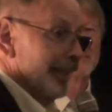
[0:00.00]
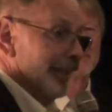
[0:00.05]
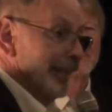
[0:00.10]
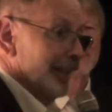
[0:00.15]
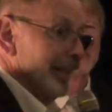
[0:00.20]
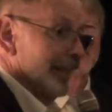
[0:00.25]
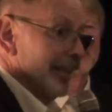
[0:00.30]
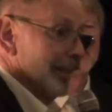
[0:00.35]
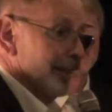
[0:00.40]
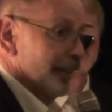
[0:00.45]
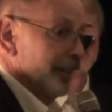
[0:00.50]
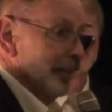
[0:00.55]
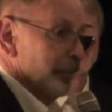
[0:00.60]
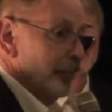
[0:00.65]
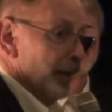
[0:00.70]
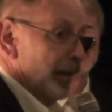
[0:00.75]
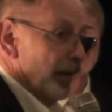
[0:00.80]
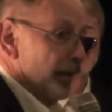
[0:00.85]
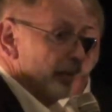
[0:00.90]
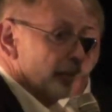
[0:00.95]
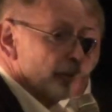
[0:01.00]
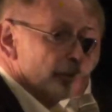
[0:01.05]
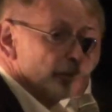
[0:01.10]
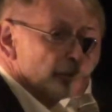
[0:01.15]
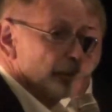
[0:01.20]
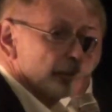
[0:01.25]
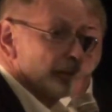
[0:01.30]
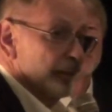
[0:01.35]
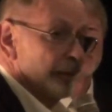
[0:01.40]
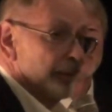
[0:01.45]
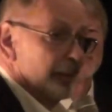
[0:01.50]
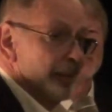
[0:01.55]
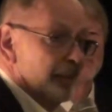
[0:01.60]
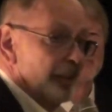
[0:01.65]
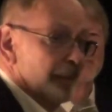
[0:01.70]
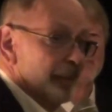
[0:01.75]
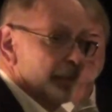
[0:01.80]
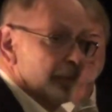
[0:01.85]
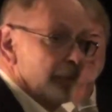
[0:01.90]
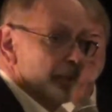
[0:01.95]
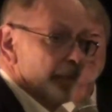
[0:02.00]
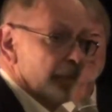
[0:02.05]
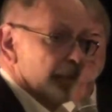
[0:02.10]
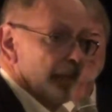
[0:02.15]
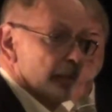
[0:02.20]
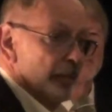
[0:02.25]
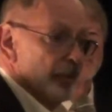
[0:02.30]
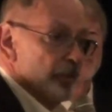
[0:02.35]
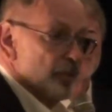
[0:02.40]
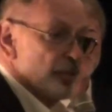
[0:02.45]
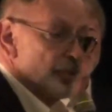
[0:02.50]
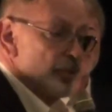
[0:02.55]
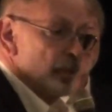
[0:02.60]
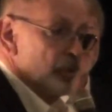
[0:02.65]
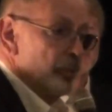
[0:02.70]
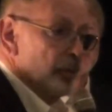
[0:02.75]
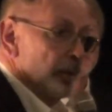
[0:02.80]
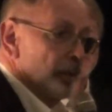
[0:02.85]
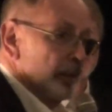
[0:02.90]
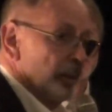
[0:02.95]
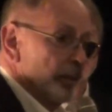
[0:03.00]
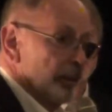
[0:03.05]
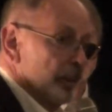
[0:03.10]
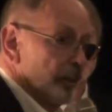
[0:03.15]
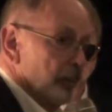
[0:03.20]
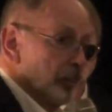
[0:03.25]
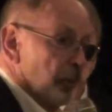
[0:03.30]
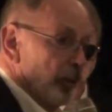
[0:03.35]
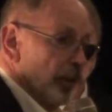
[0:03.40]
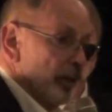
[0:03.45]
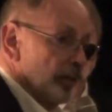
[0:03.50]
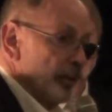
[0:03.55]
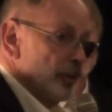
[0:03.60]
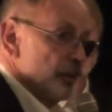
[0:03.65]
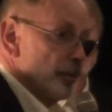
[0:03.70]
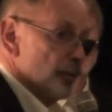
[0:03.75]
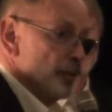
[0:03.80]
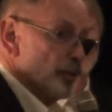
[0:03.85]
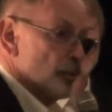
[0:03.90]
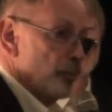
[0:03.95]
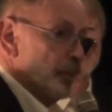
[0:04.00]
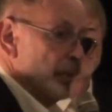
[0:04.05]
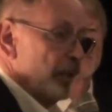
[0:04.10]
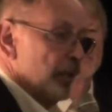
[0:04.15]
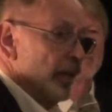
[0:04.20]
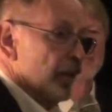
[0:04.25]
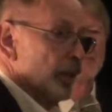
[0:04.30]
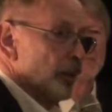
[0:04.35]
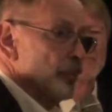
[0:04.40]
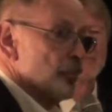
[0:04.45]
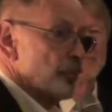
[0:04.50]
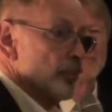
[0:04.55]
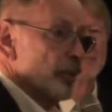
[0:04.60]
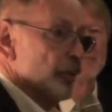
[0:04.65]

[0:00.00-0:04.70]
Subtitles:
And Matthew, and to see what Parkinson's becomes.